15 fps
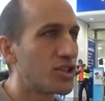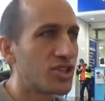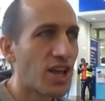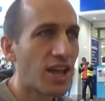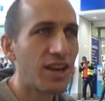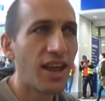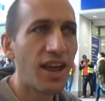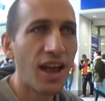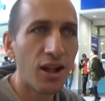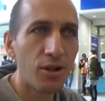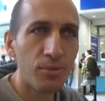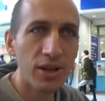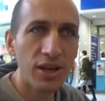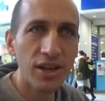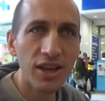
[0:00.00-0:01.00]
Sunday I'll
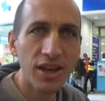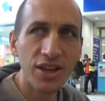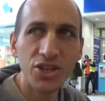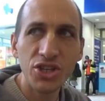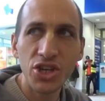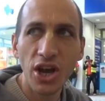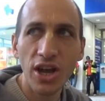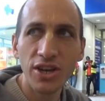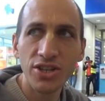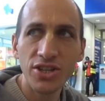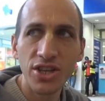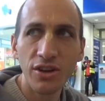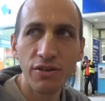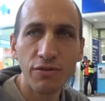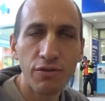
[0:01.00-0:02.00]
be here
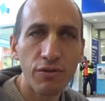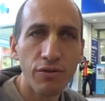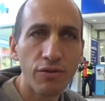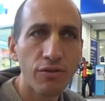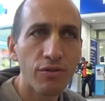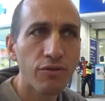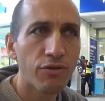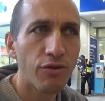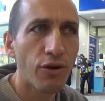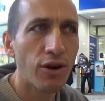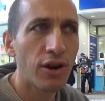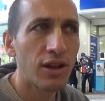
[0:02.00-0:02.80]
chanting for a